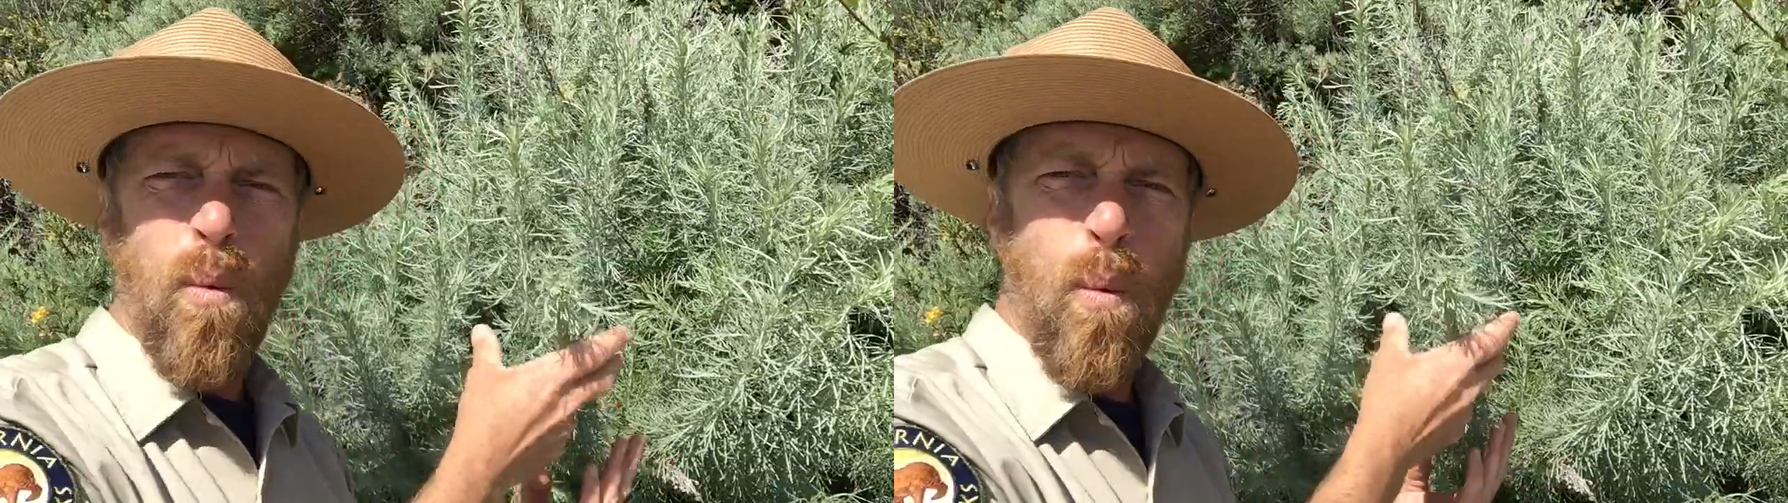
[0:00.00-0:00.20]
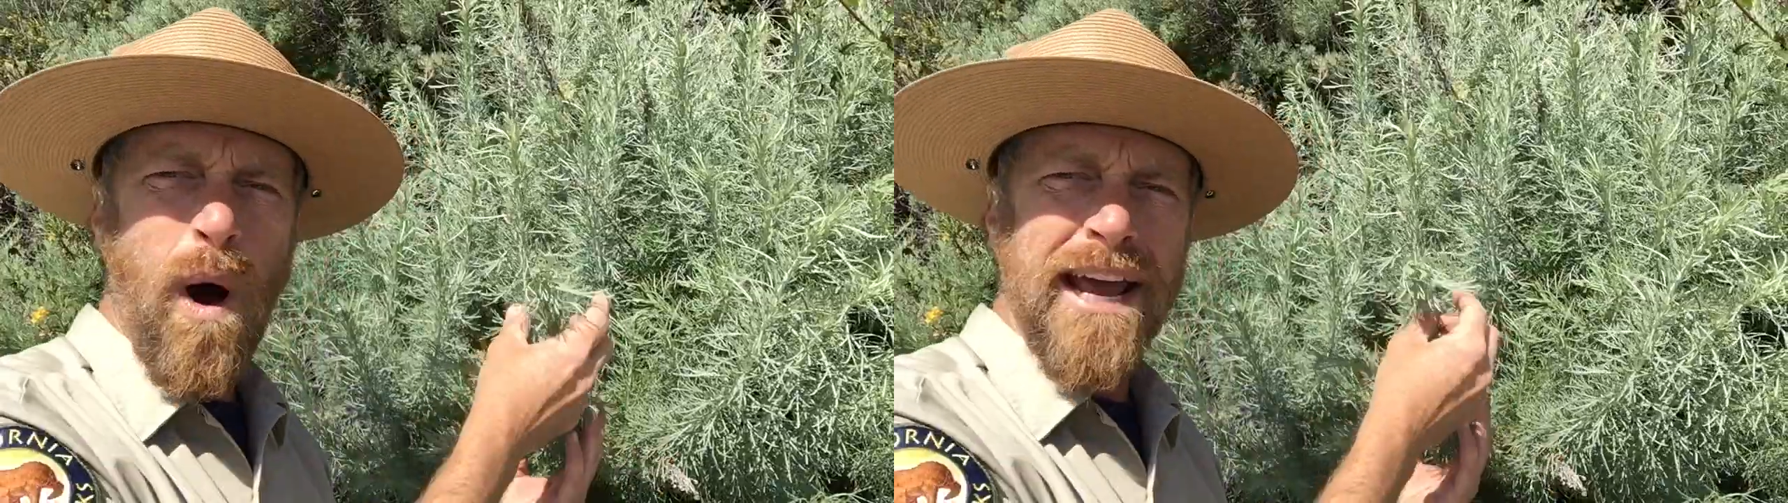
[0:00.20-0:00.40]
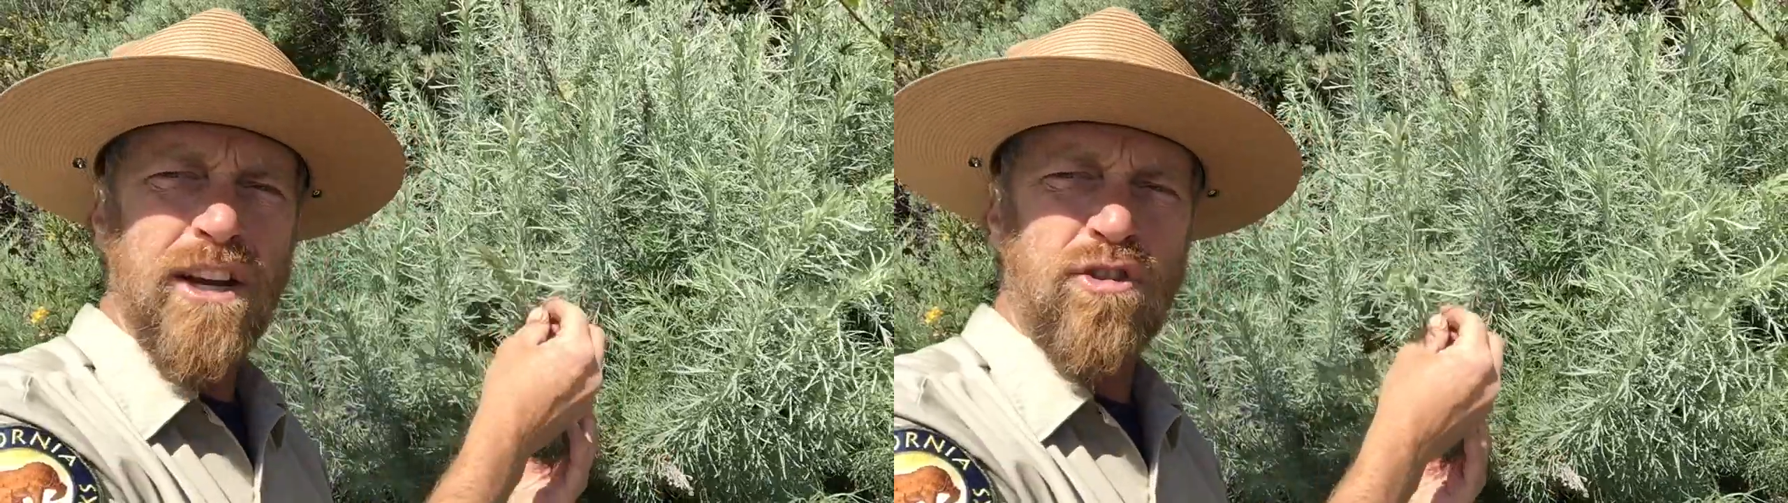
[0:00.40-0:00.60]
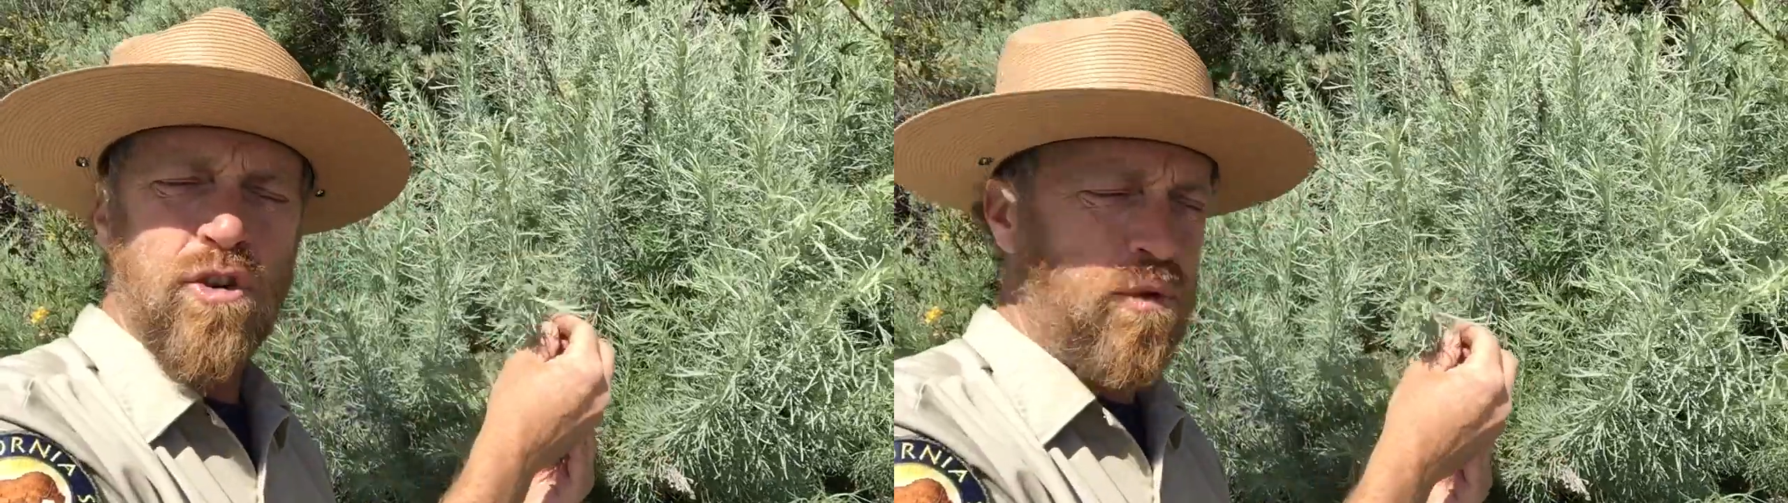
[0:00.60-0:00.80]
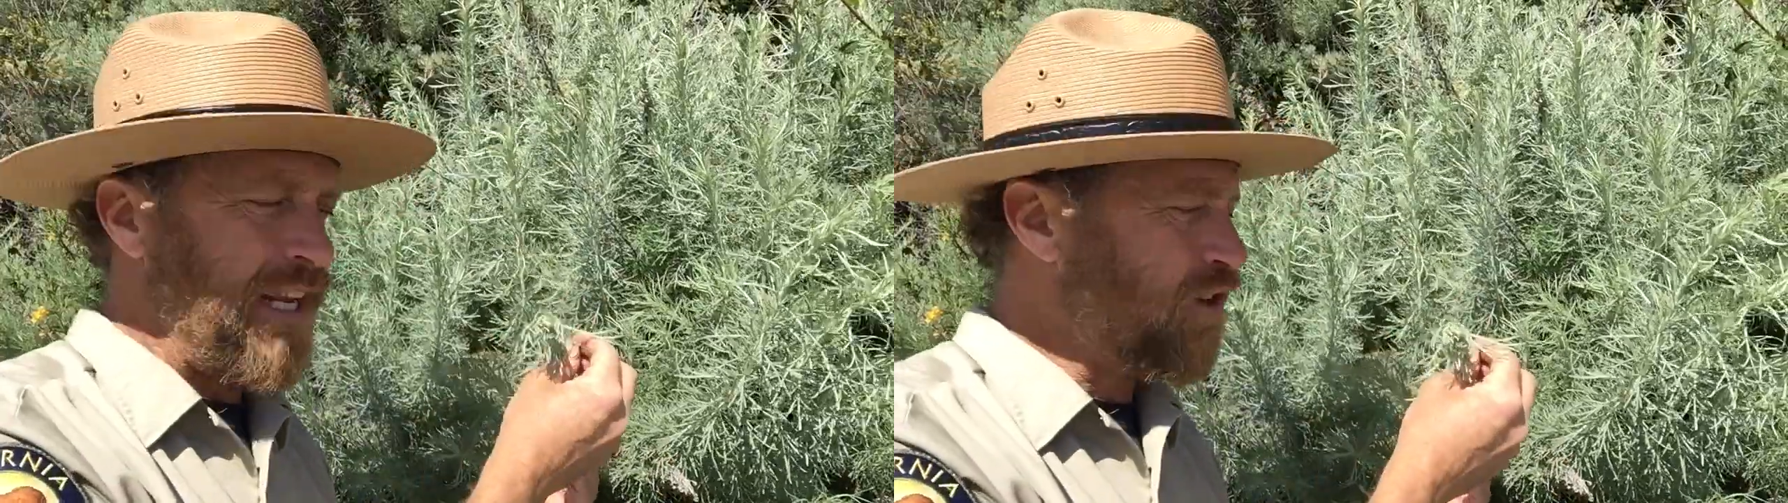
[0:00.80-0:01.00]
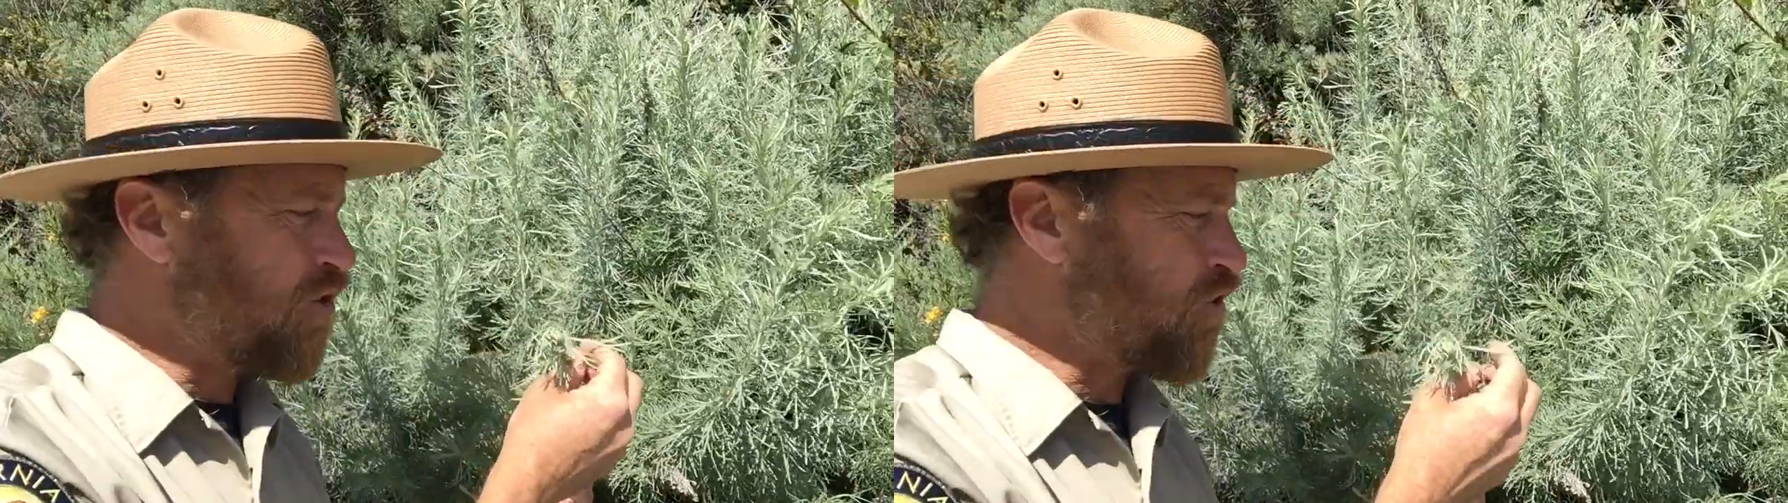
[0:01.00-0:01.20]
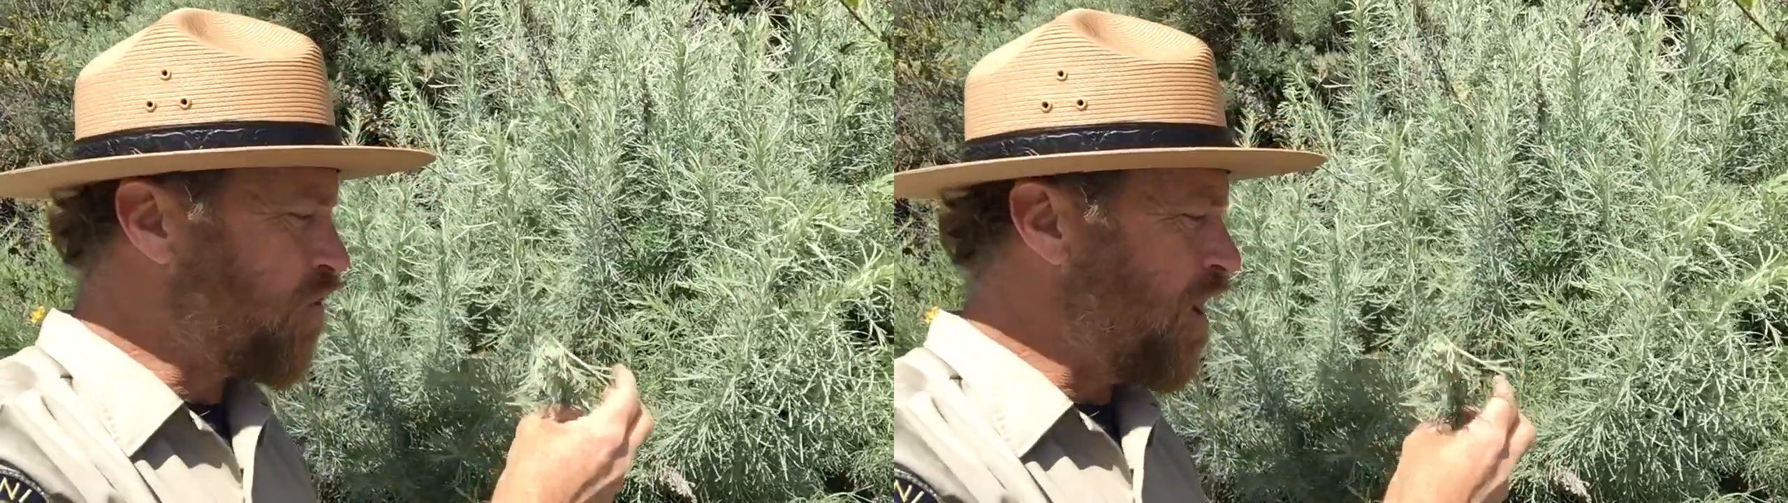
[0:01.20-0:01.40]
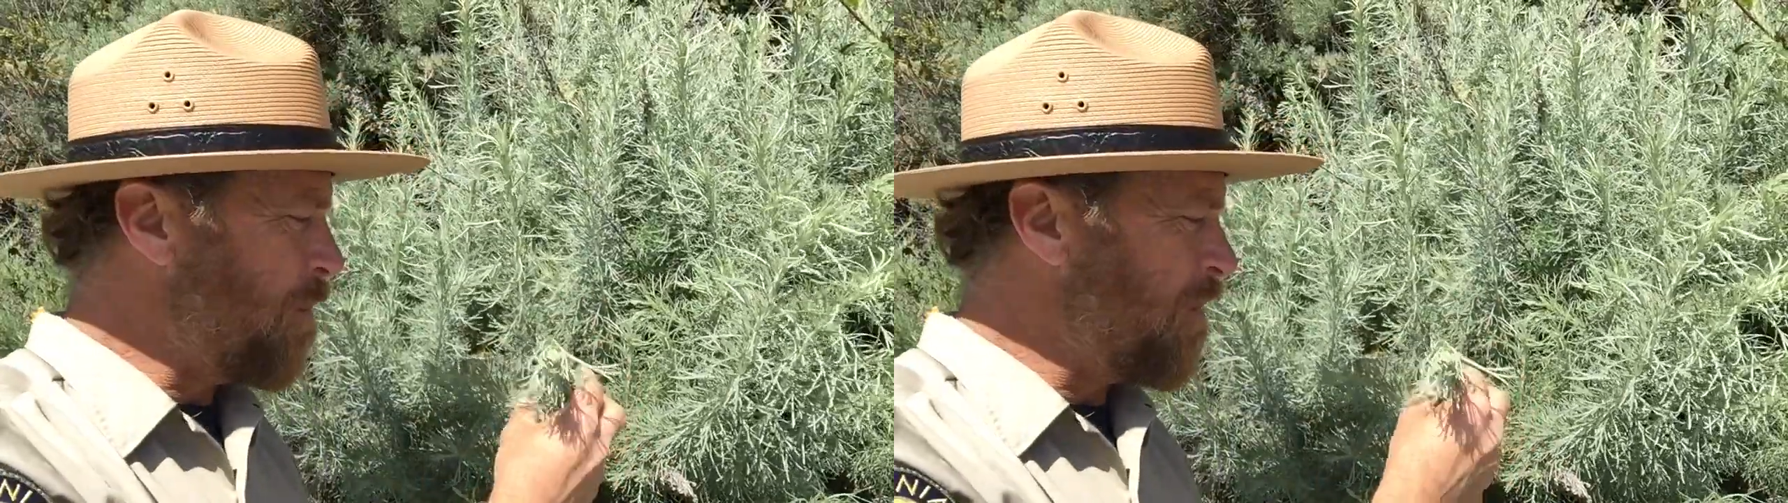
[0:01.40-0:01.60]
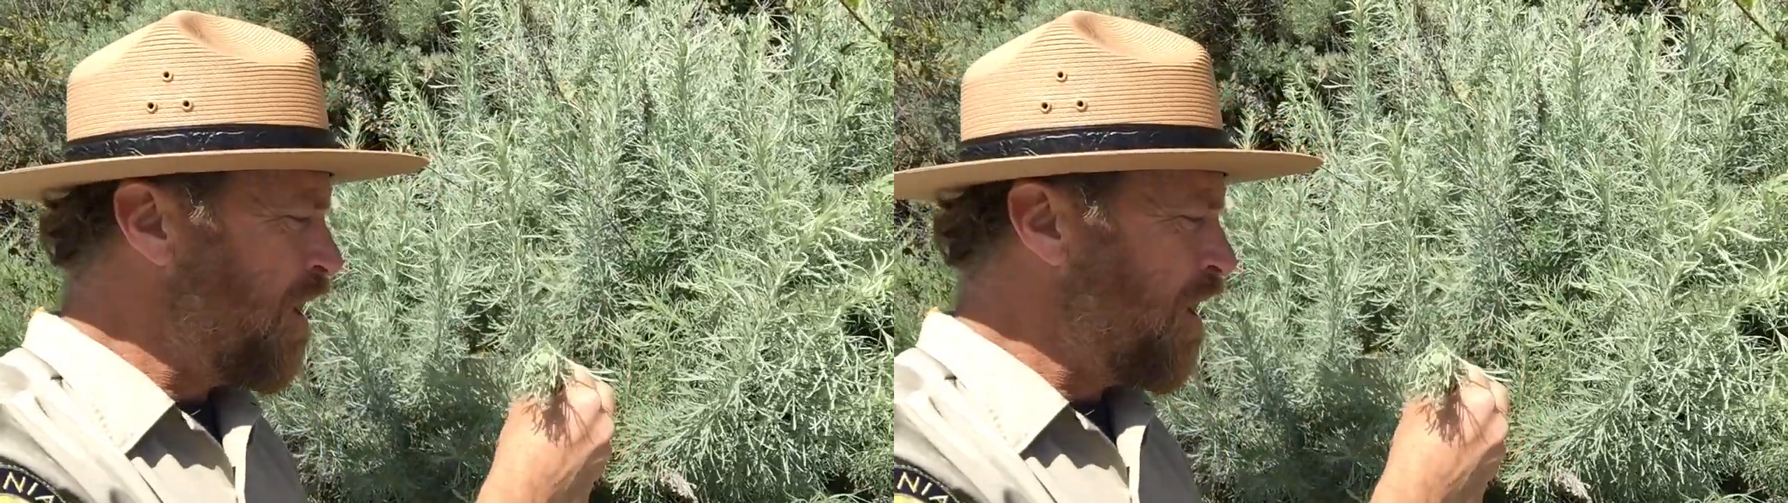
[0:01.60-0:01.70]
whitish green shrub,